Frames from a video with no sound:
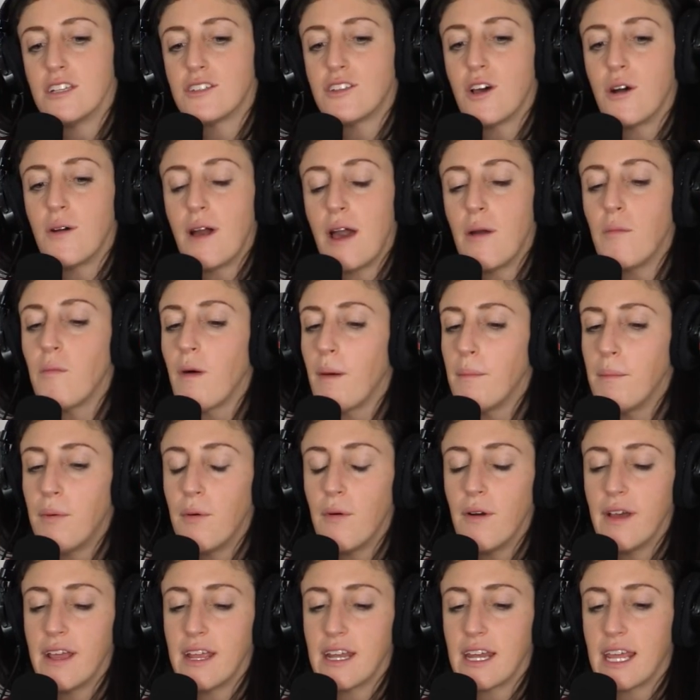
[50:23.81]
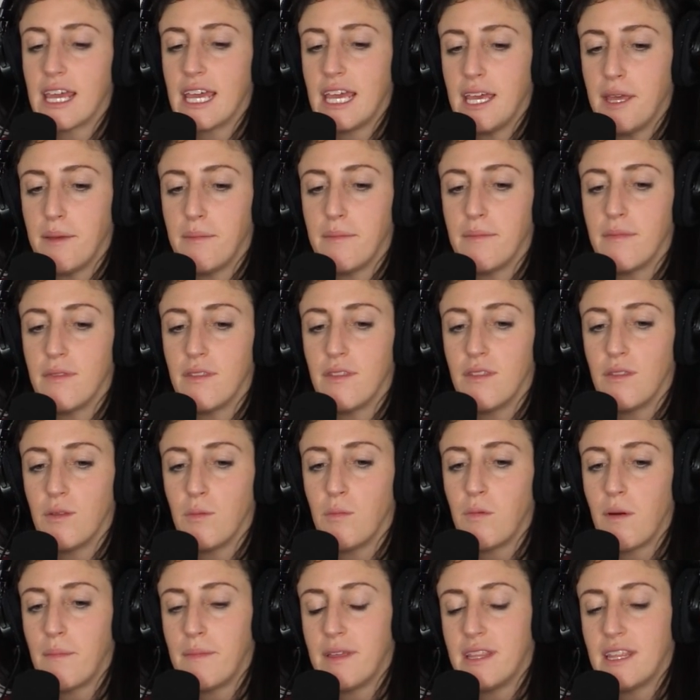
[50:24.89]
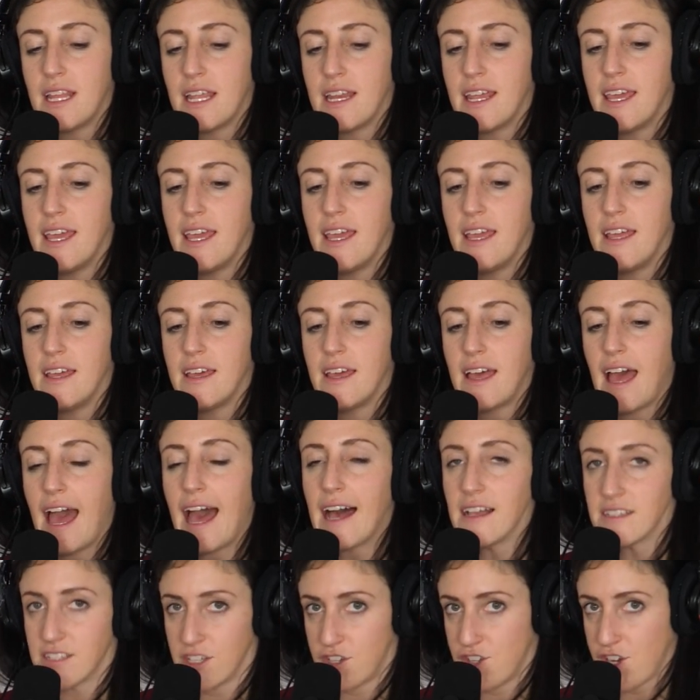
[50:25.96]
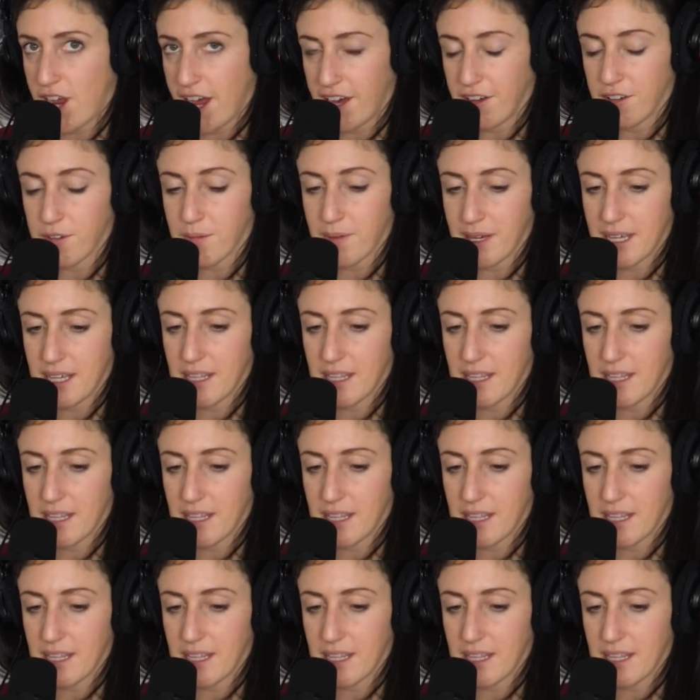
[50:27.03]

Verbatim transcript: So at one point, Kim, the woman that he has a child